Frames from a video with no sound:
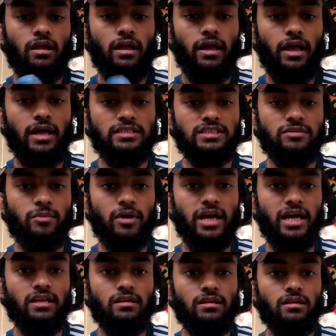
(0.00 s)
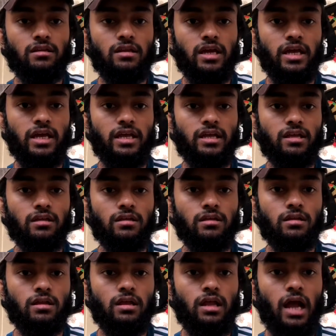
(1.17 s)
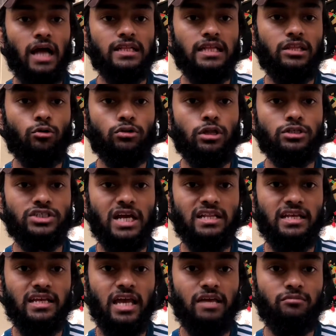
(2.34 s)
HDMI in here, and then the audio chat link cable,